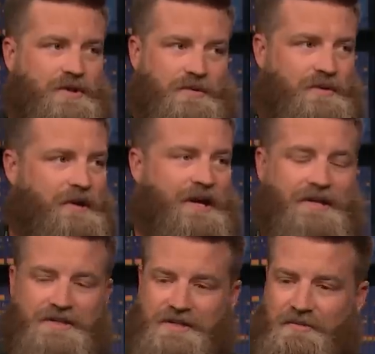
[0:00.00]
So I
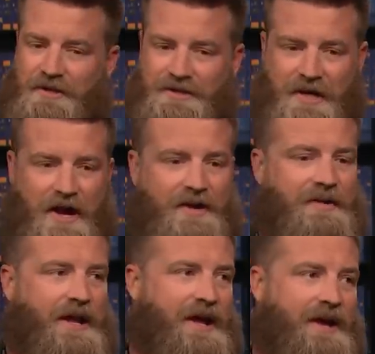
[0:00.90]
could still be soccer
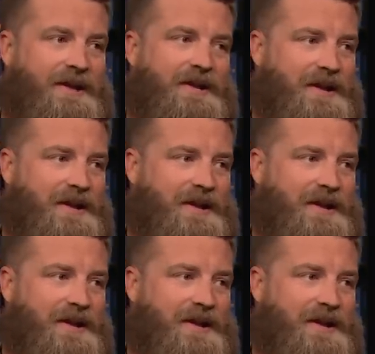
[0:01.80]
dad.